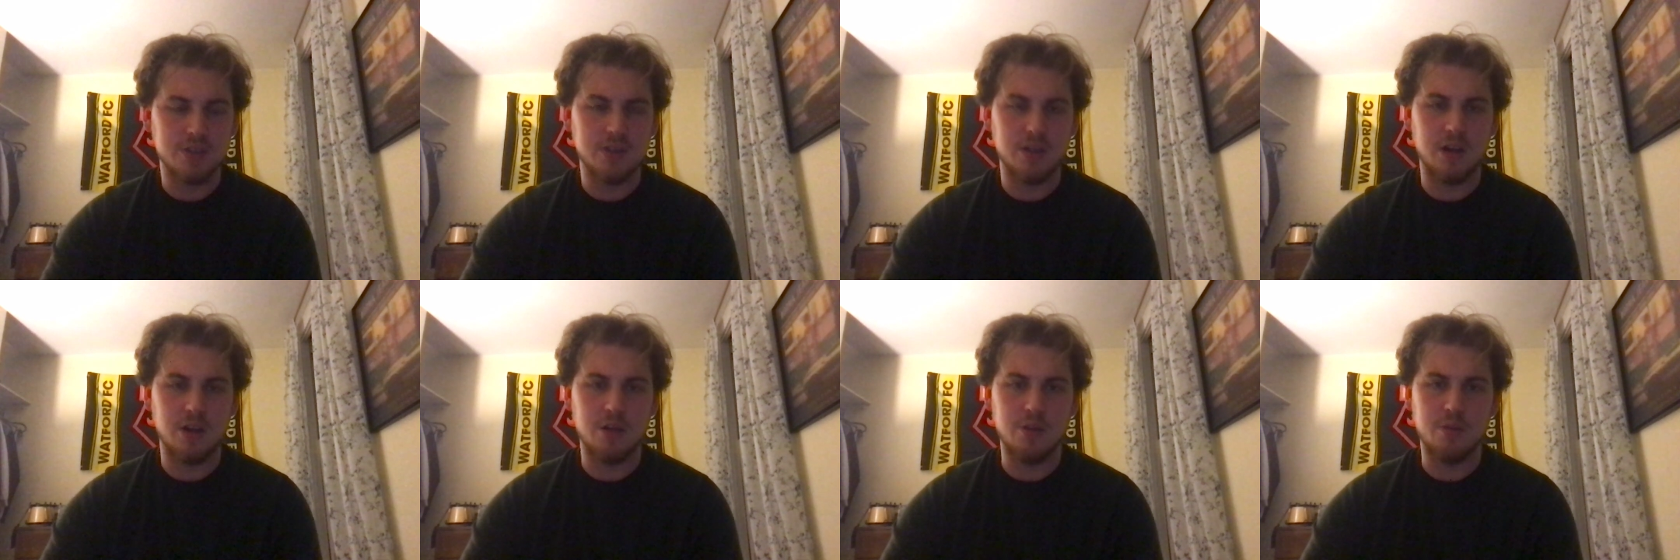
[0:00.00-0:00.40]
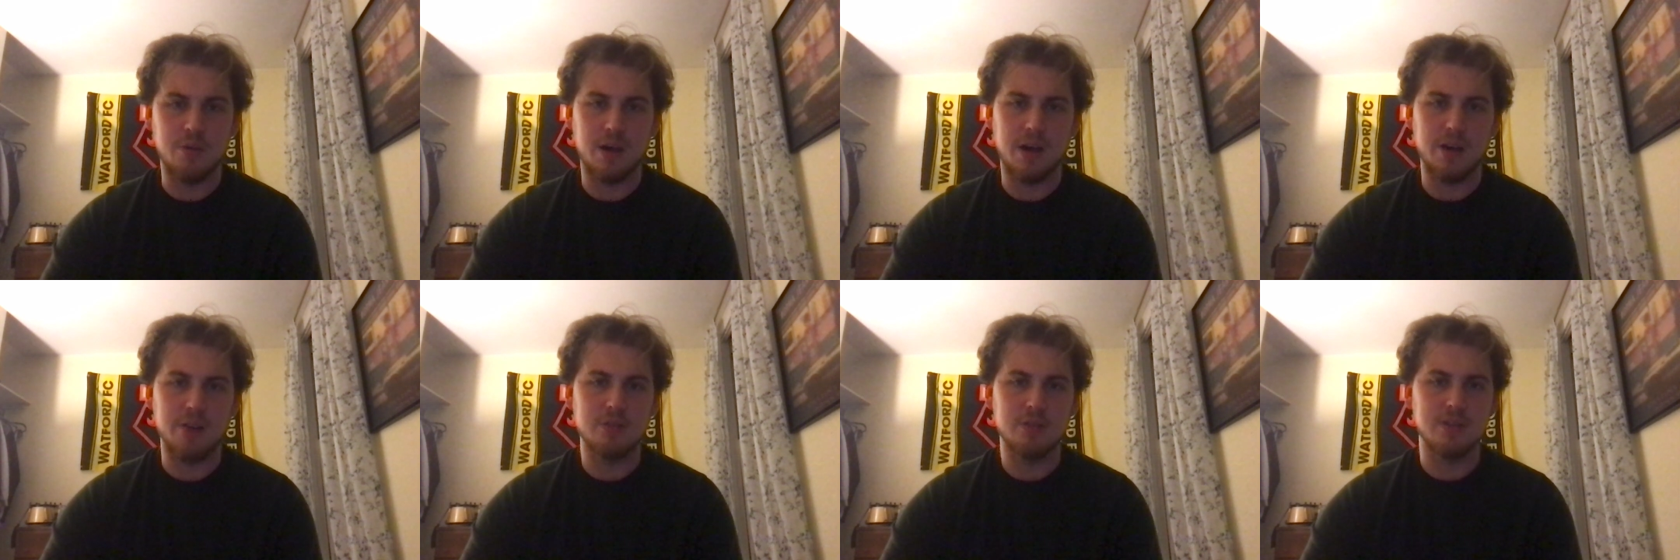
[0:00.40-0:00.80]
though, but
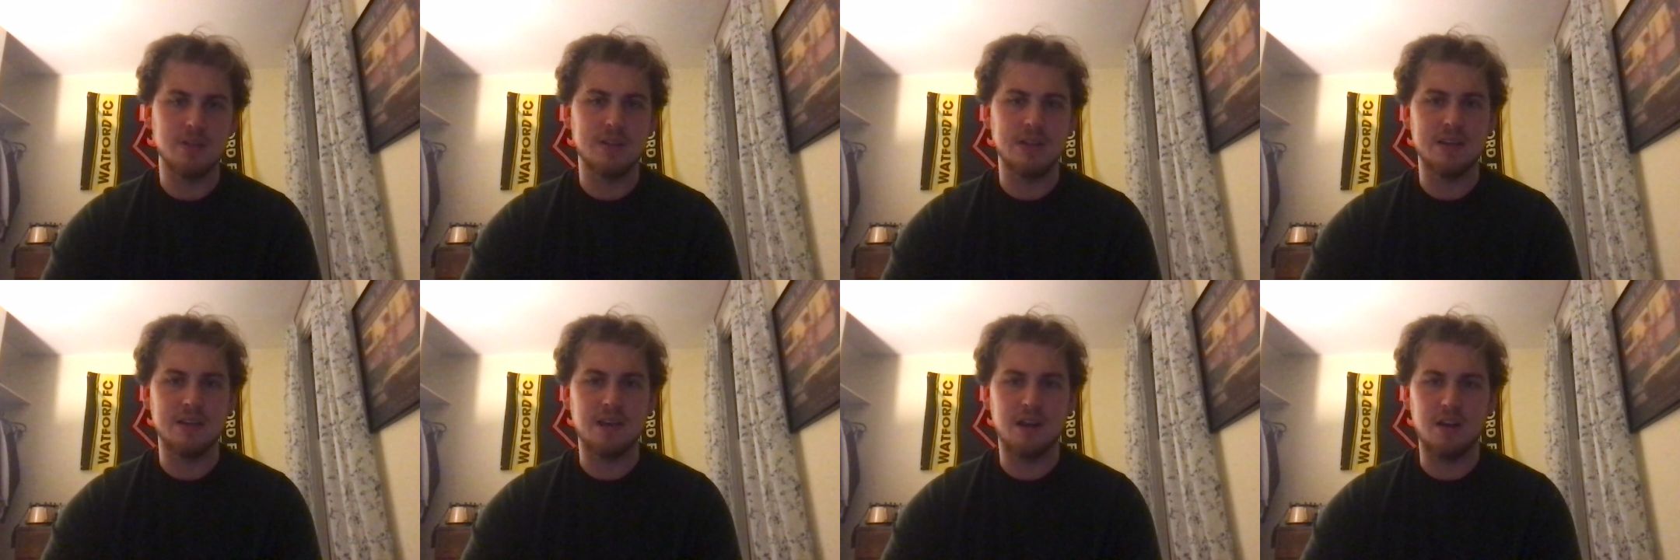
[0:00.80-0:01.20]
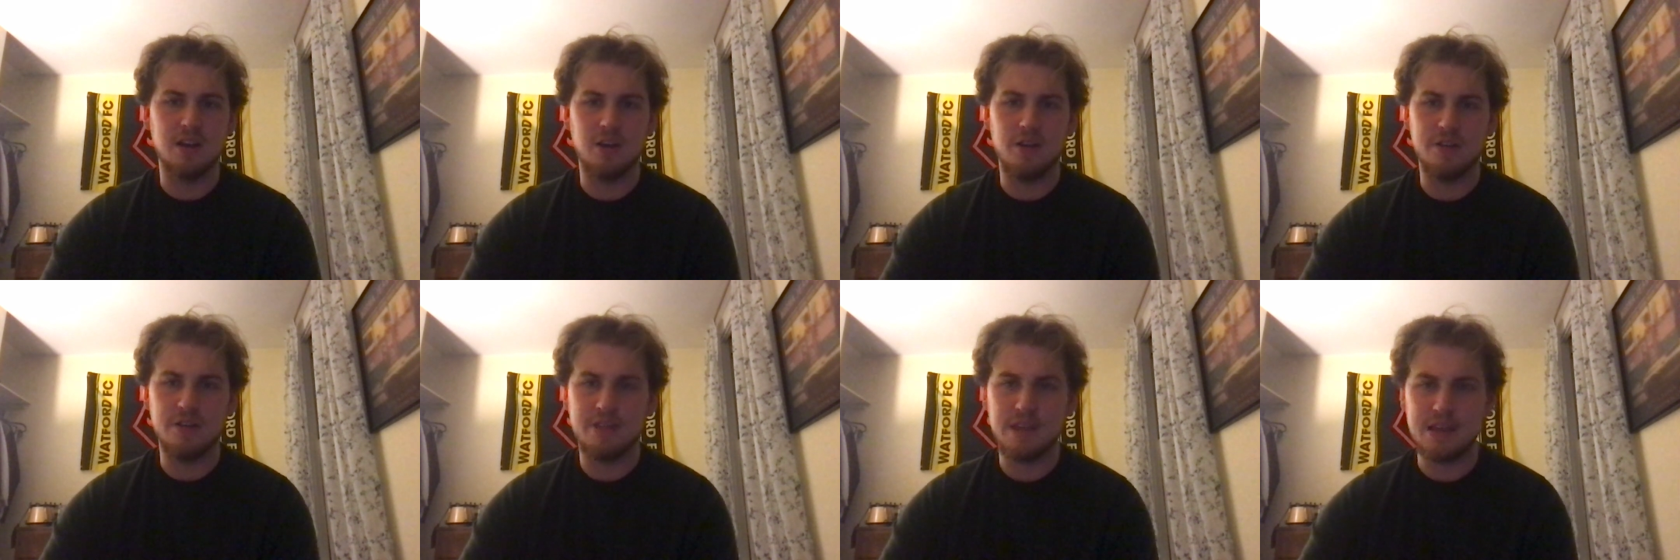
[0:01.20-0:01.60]
I also did a lot
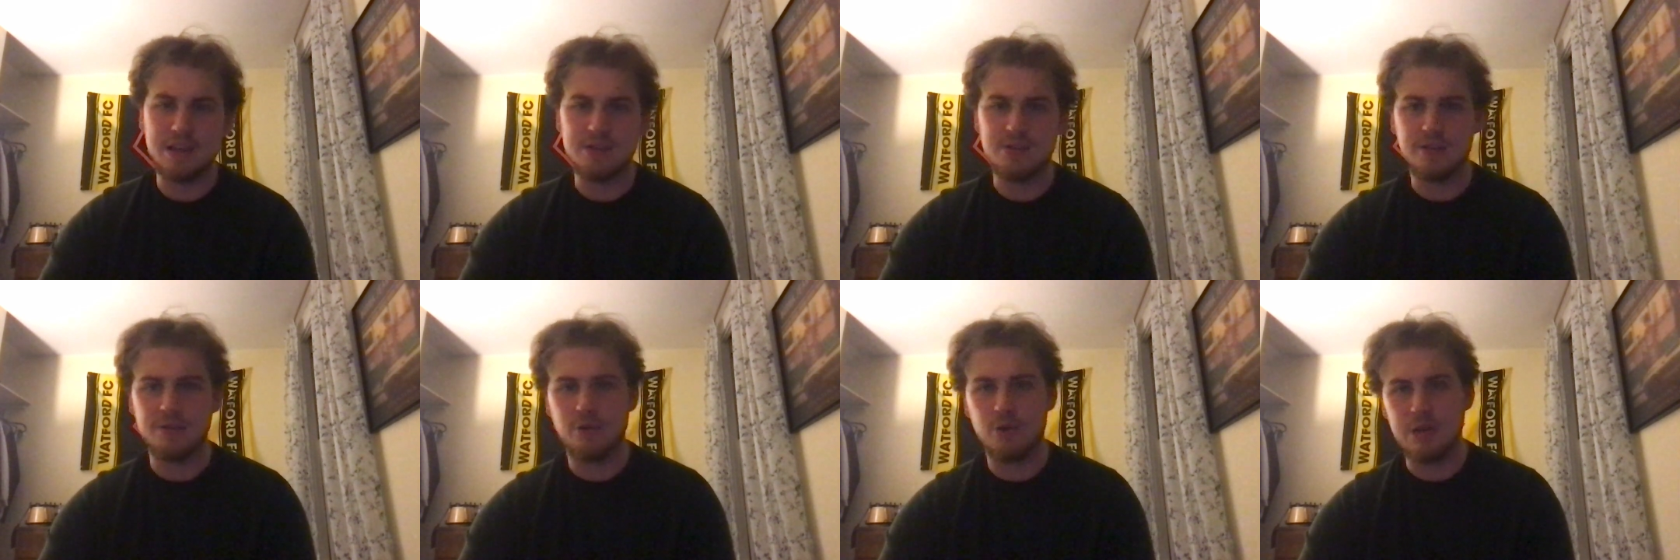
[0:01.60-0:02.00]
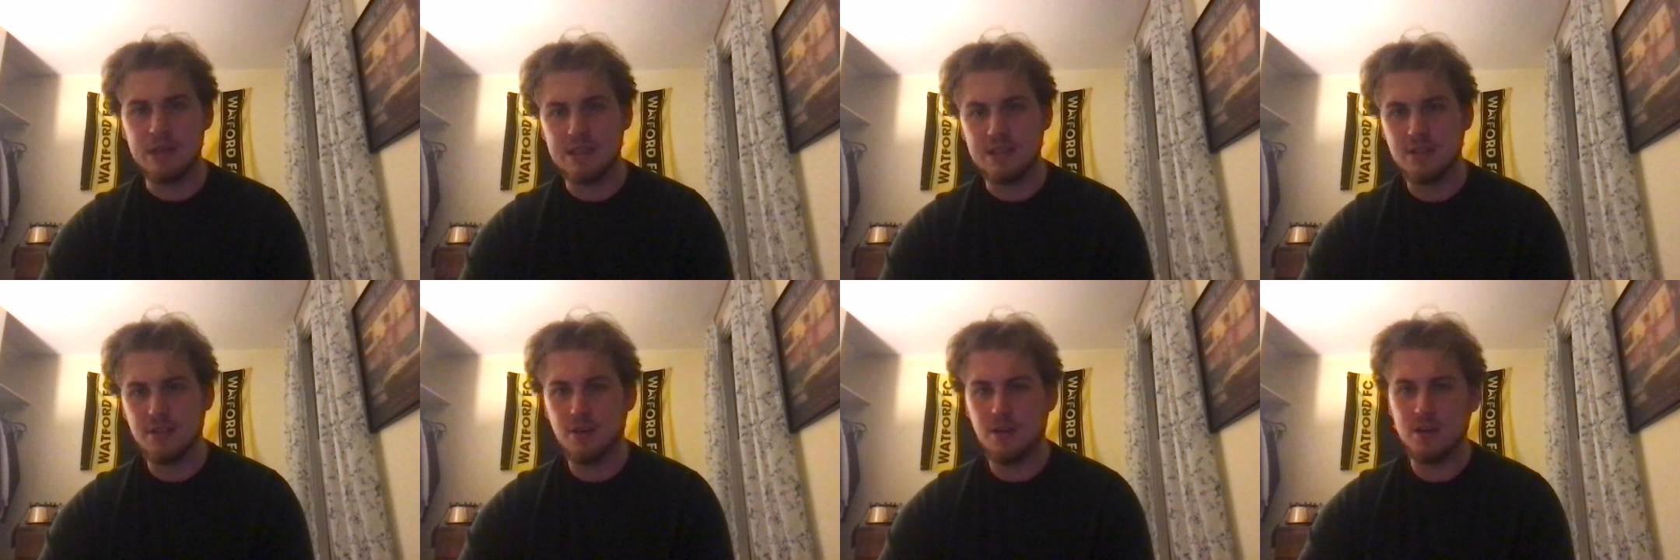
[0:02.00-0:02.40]
of things with Ronnie
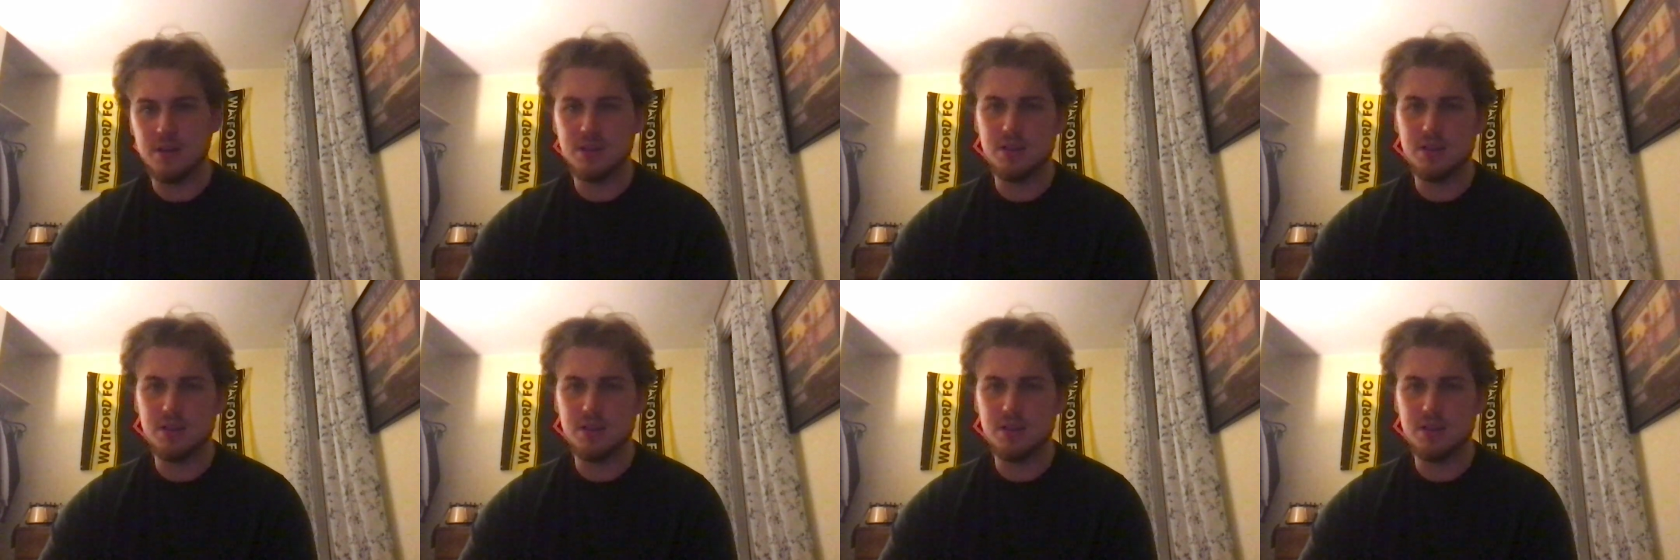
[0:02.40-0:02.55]
Scott.